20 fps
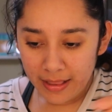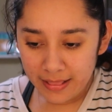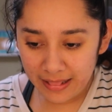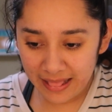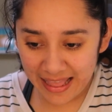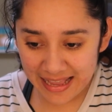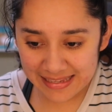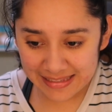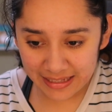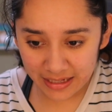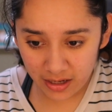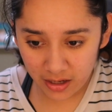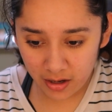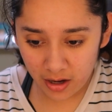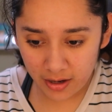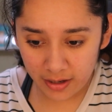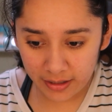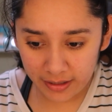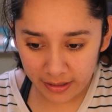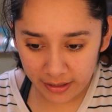The last thing I
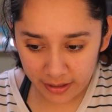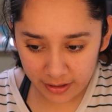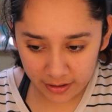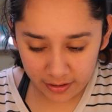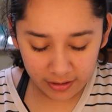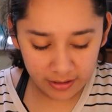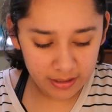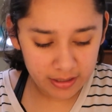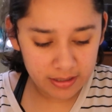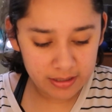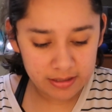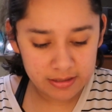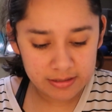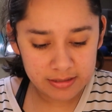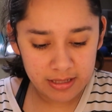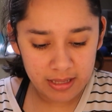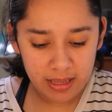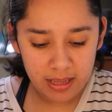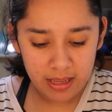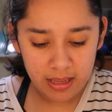got in here
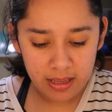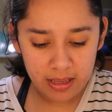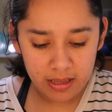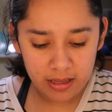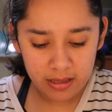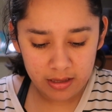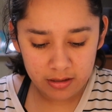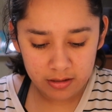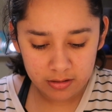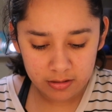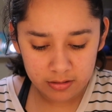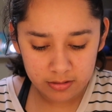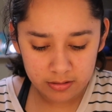is a